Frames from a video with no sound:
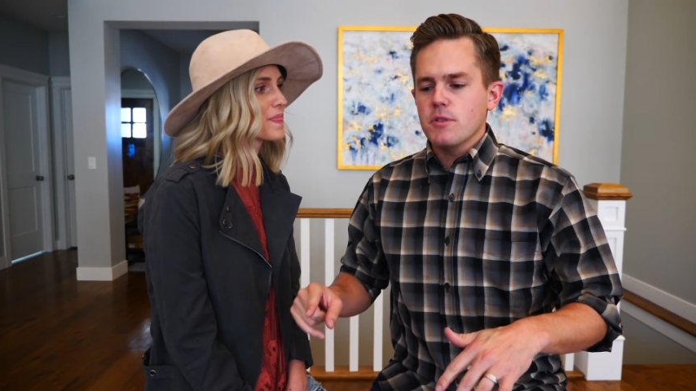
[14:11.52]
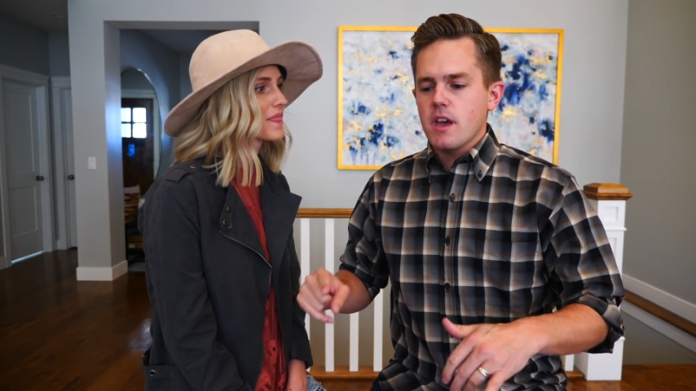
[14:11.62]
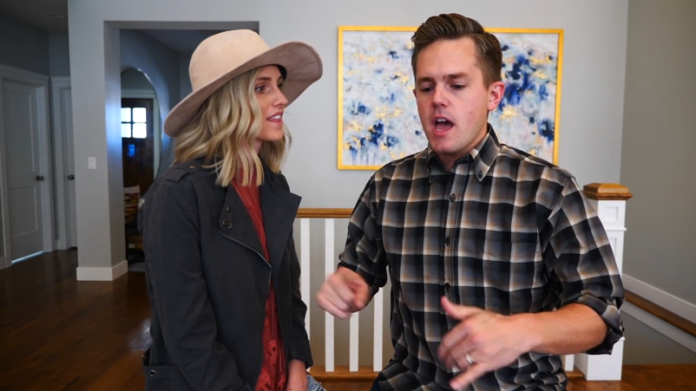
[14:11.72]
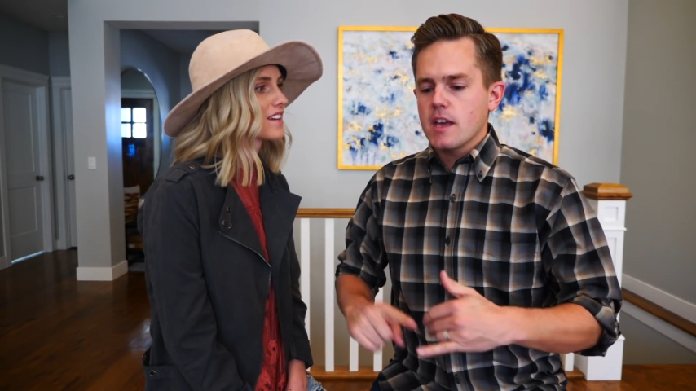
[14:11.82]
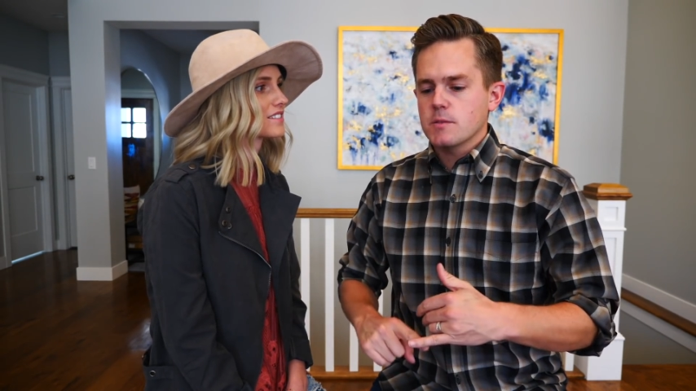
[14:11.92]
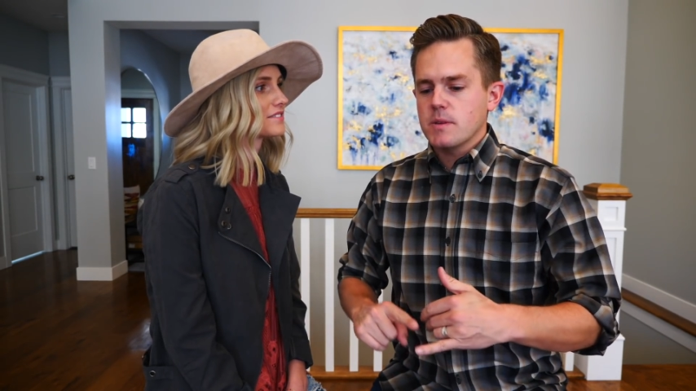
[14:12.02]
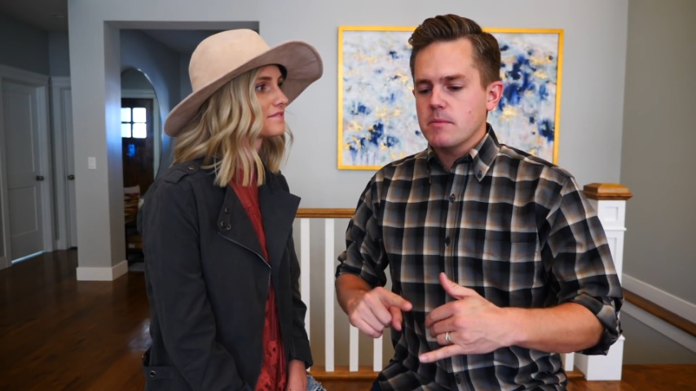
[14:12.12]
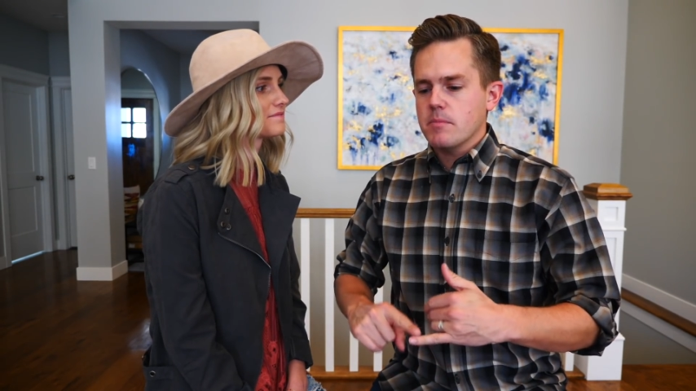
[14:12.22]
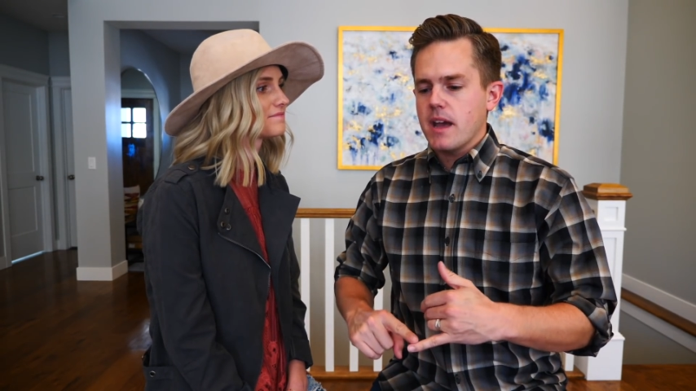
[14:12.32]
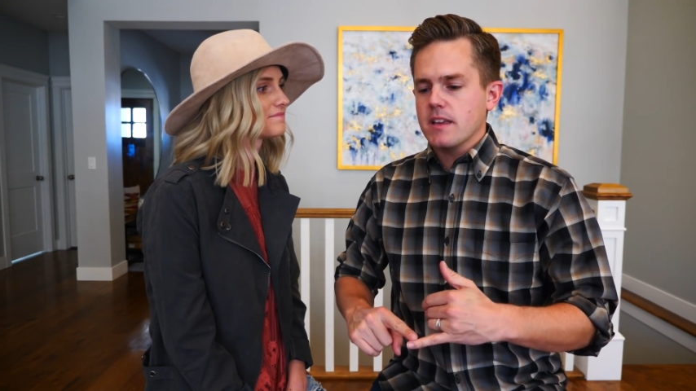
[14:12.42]
Speaker 1: the
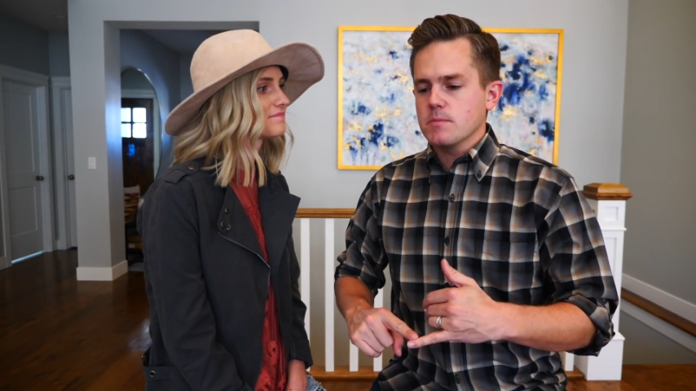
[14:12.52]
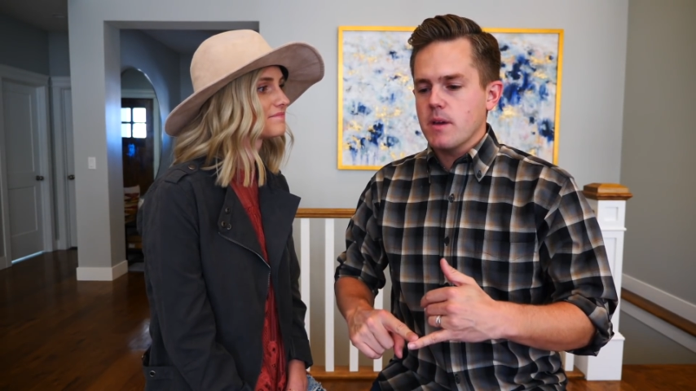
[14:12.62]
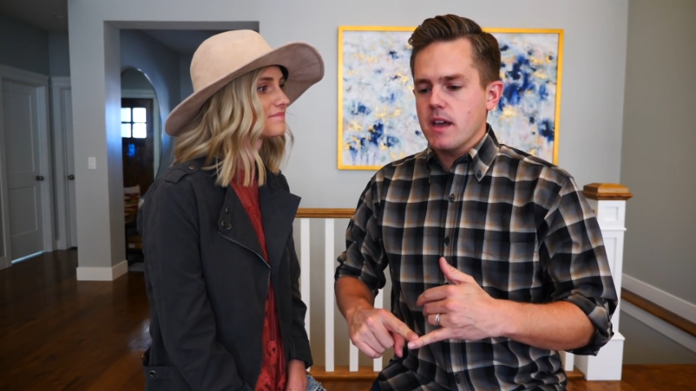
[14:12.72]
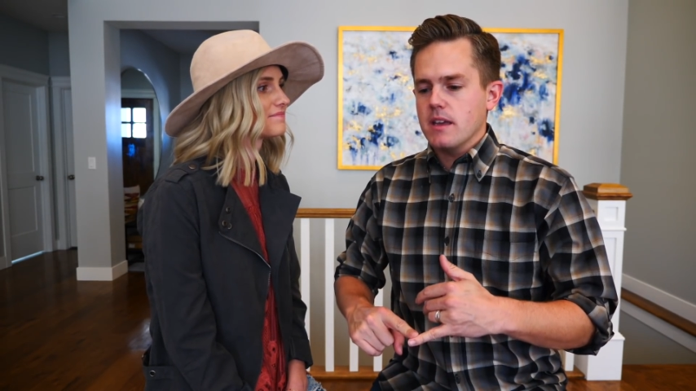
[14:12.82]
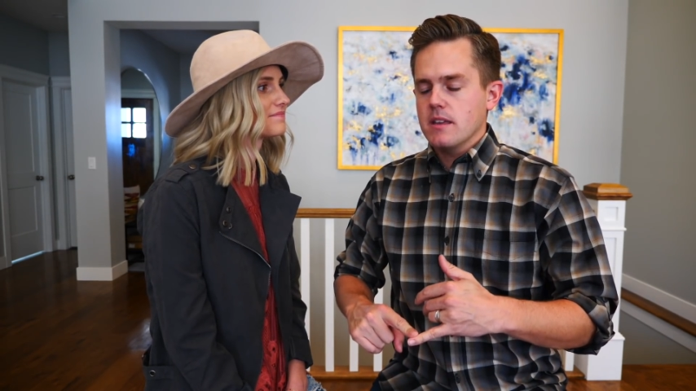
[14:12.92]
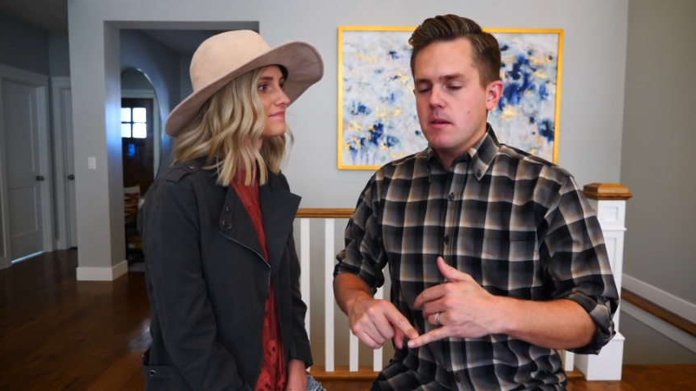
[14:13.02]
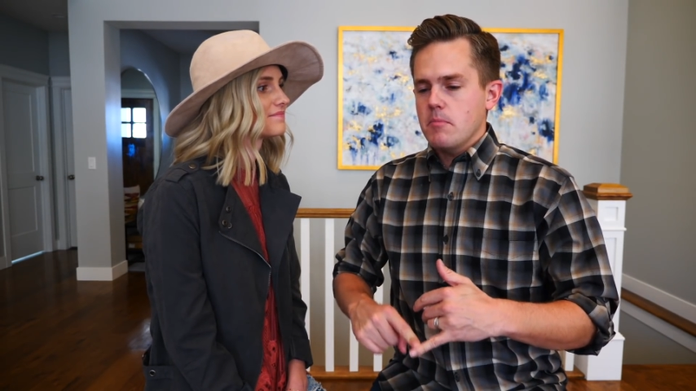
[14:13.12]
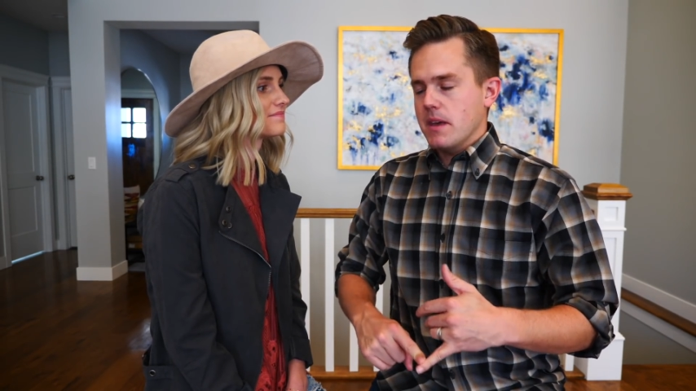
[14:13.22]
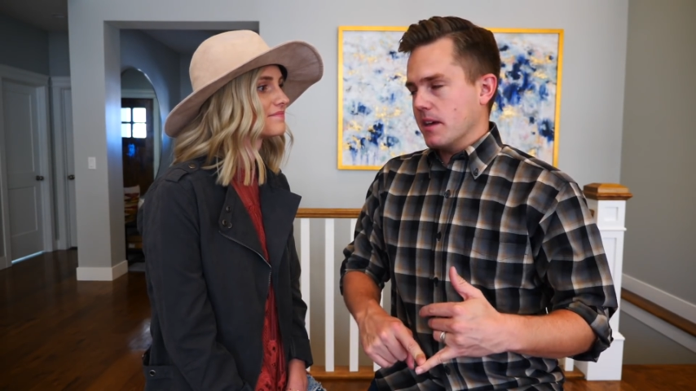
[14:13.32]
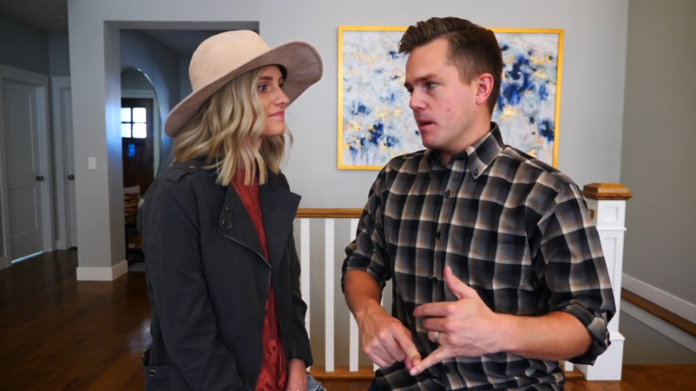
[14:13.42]
husband buys my
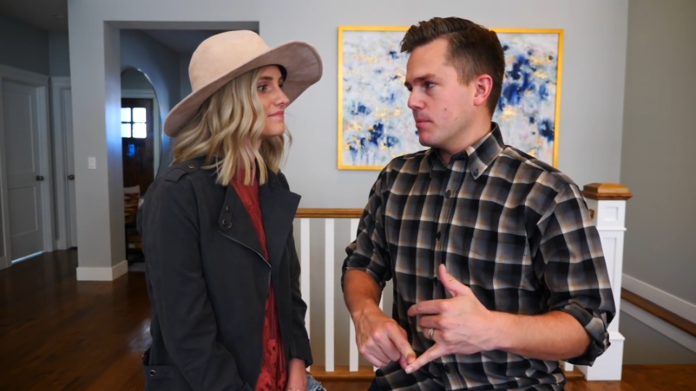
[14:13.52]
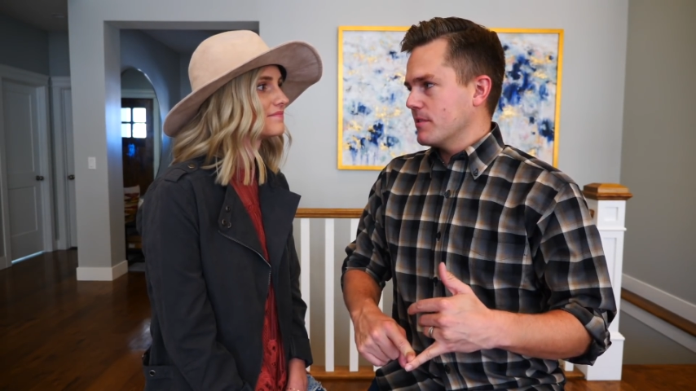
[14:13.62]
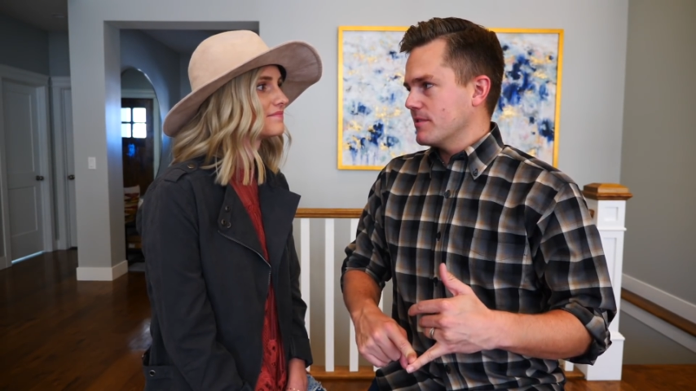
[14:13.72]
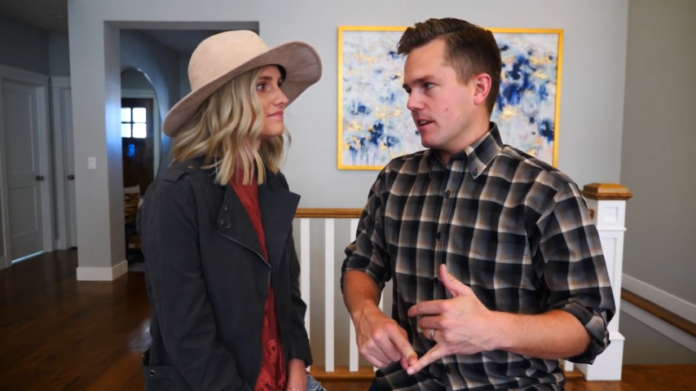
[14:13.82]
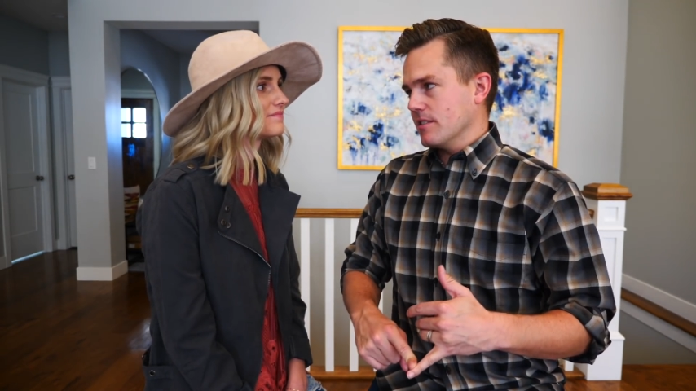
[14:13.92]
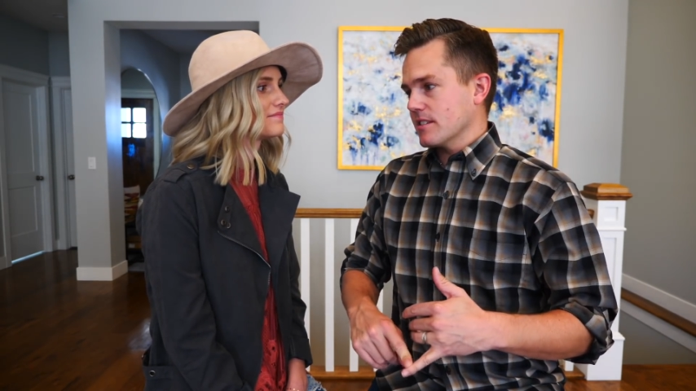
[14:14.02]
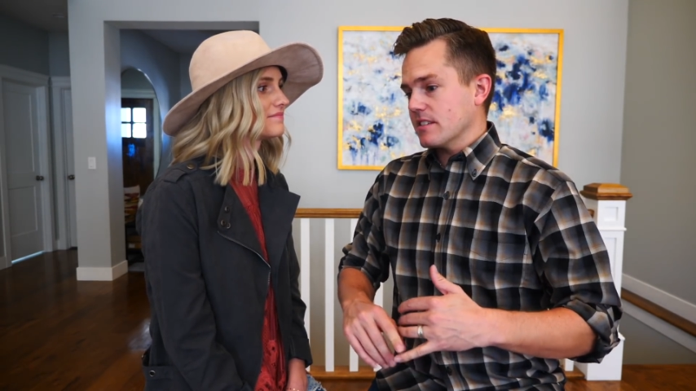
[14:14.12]
makeup challenge